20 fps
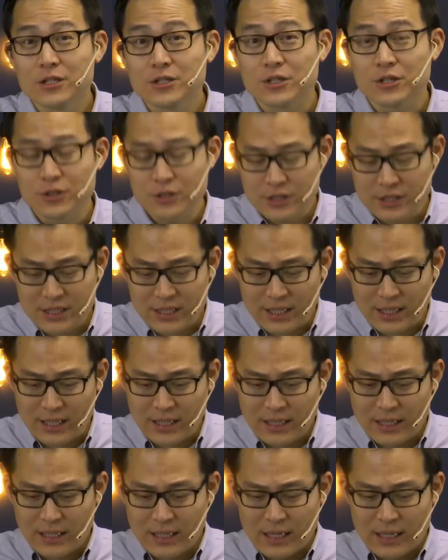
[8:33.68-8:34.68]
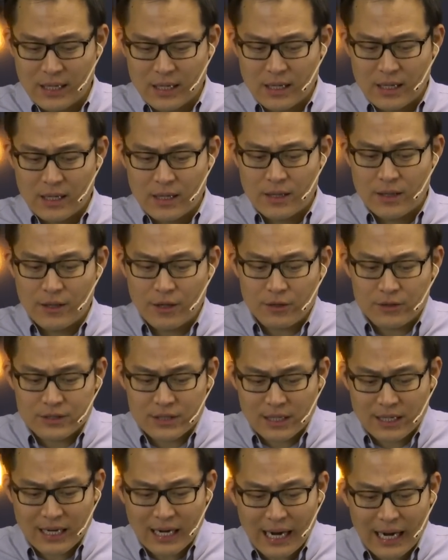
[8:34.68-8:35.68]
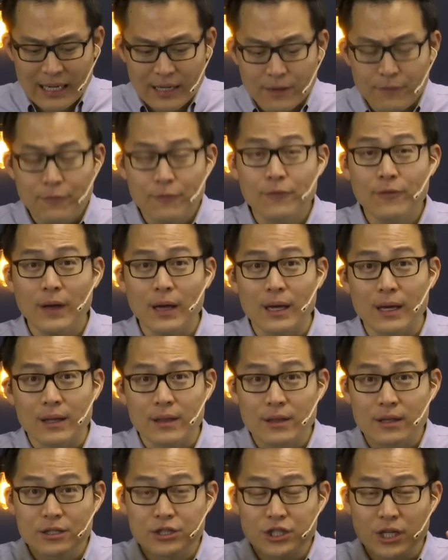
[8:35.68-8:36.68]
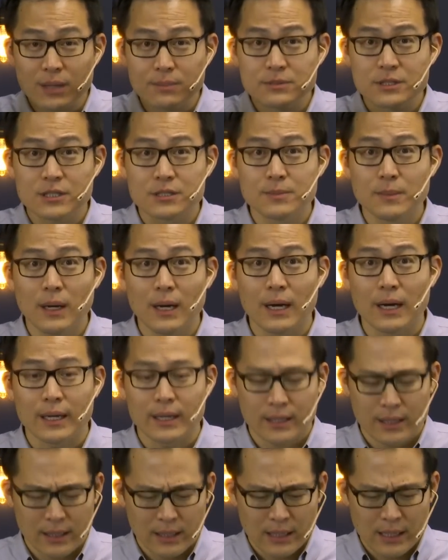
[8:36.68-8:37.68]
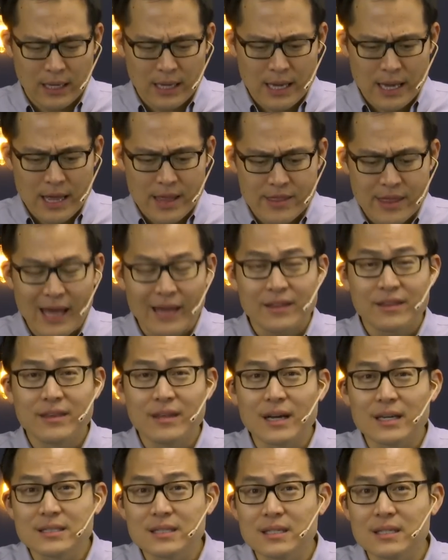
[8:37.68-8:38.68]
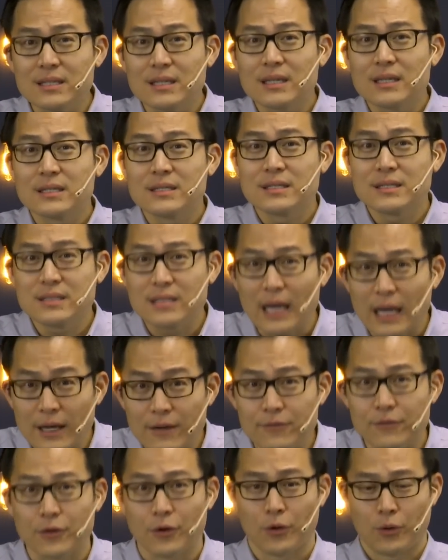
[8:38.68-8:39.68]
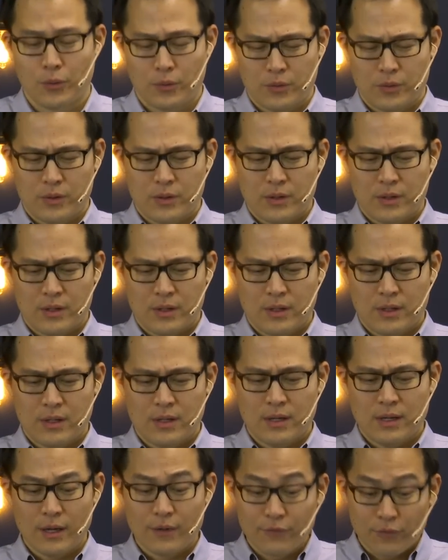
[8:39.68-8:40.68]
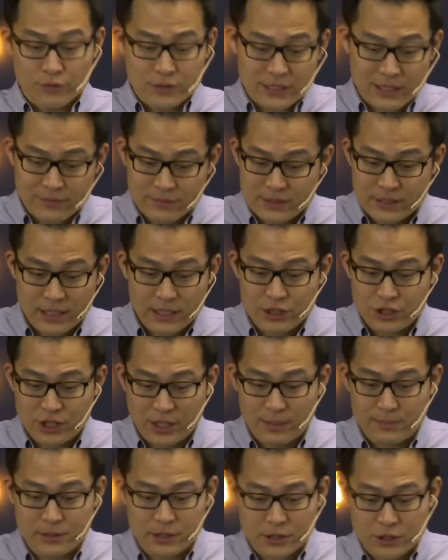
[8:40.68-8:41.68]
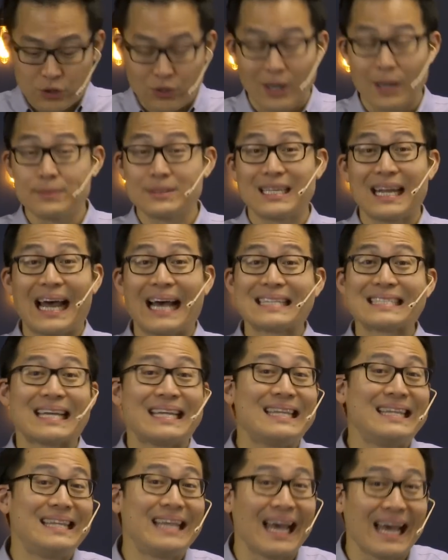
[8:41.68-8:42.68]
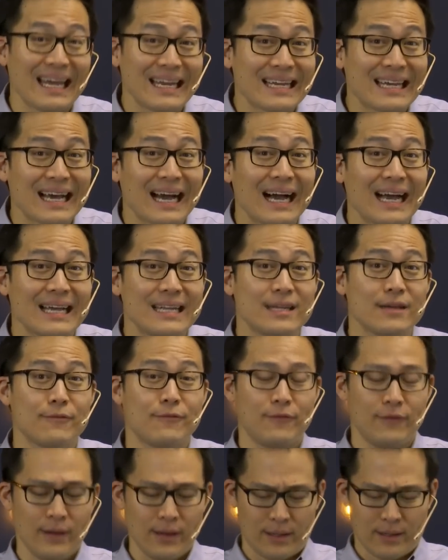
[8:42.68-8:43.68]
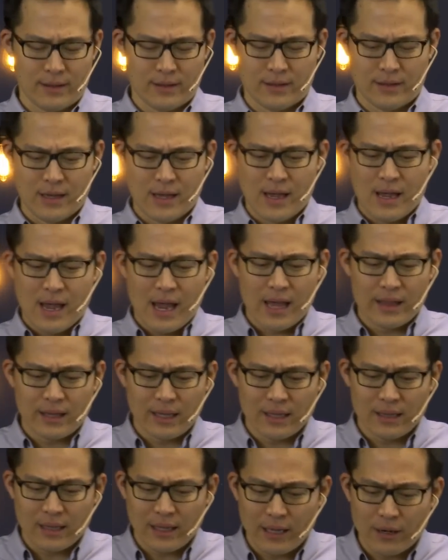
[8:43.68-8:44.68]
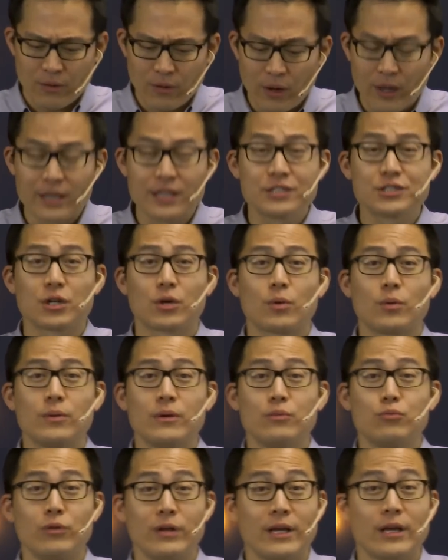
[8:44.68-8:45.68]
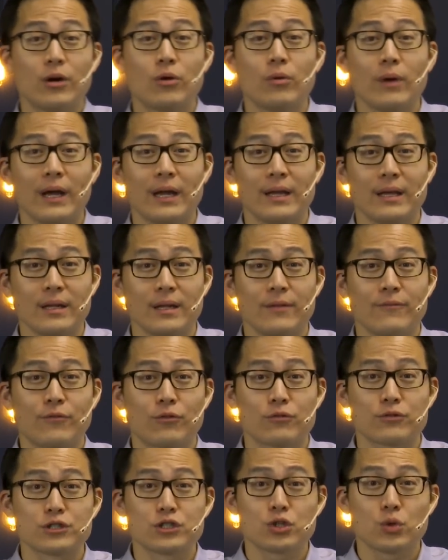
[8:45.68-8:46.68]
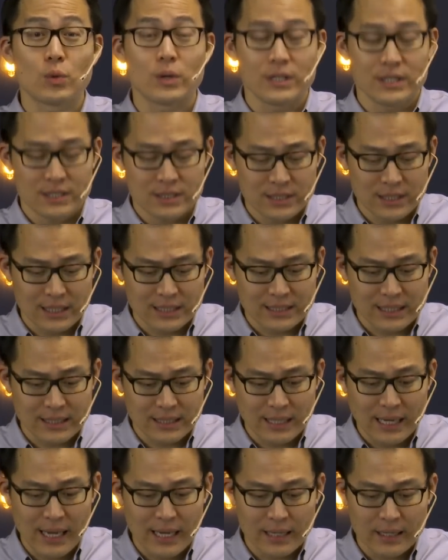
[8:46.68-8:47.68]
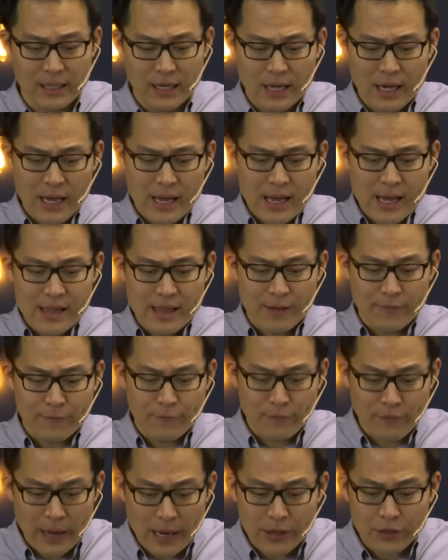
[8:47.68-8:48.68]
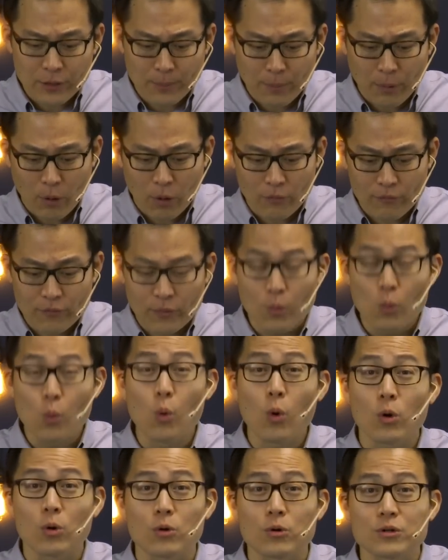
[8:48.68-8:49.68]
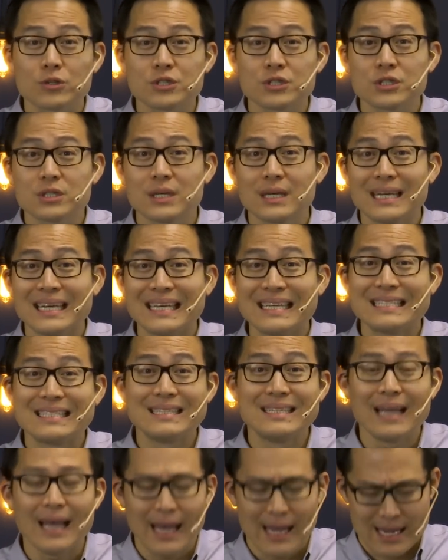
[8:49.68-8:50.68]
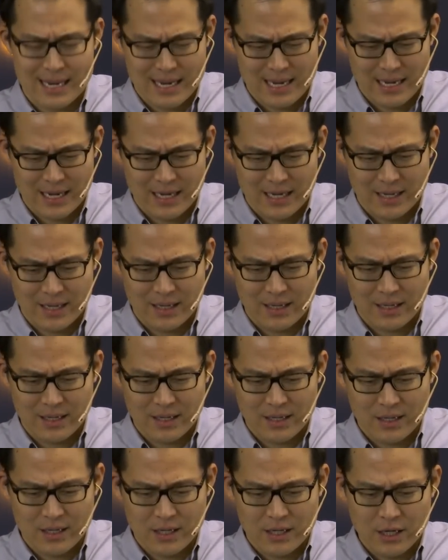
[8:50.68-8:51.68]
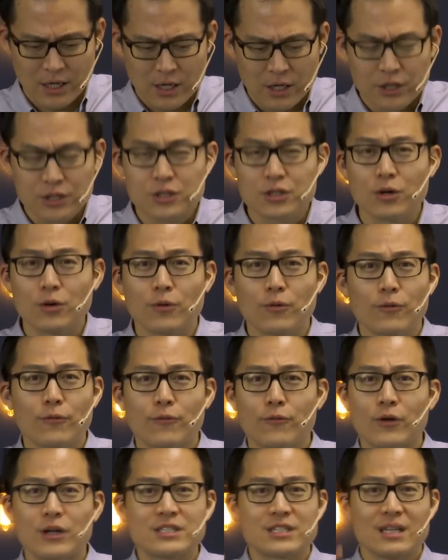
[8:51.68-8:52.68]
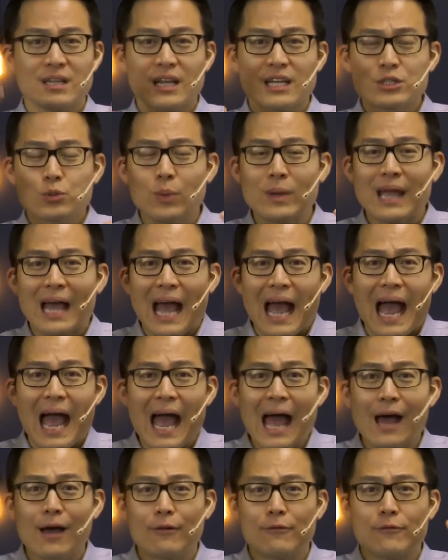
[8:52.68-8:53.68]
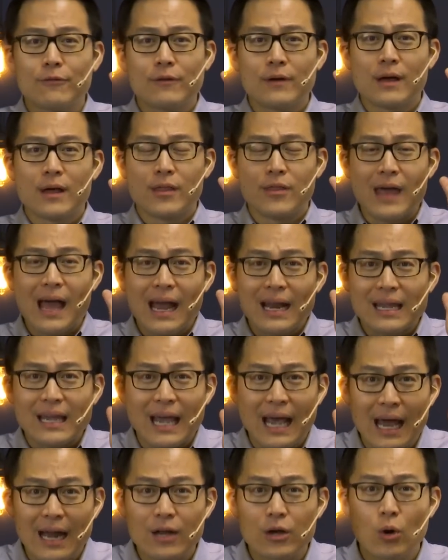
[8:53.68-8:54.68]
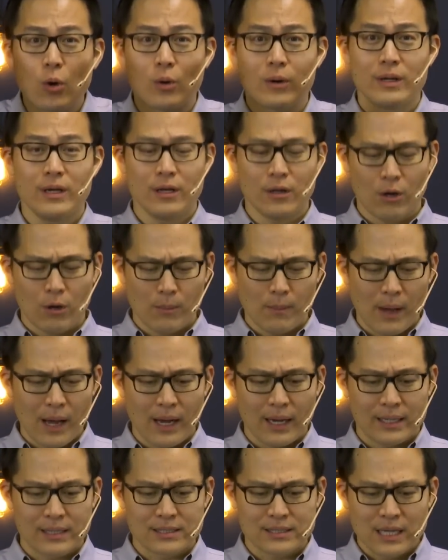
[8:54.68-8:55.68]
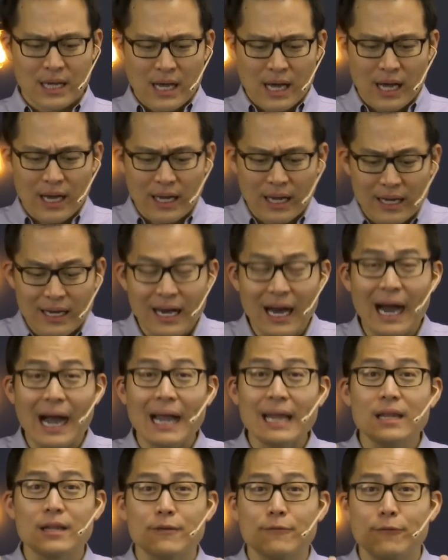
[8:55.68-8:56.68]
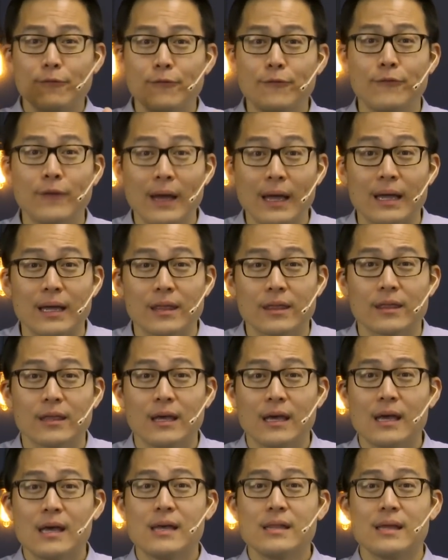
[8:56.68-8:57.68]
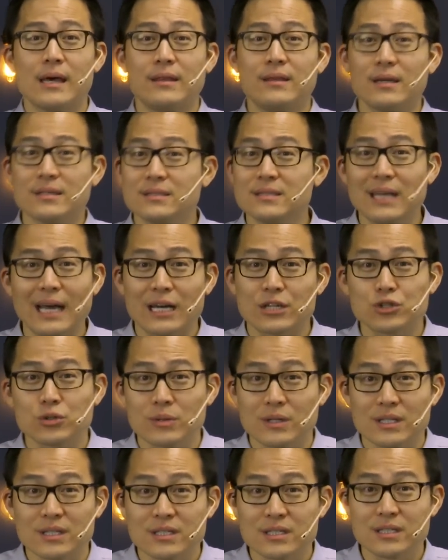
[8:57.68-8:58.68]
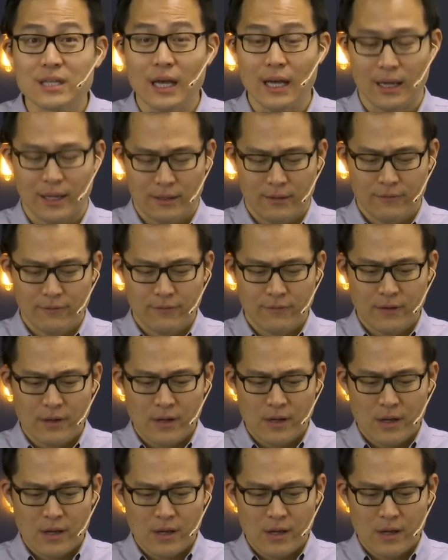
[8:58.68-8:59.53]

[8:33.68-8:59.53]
So you see, there's a kind of faith in James's mind that doesn't save you in verse 17, James describes it as a dead kind of faith. And then later on, he's going to re- reiterate it in verse 26 at the end that faith apart from works is dead. So, friends, unless we have that category in our minds, a, a kind of faith that doesn't actually save,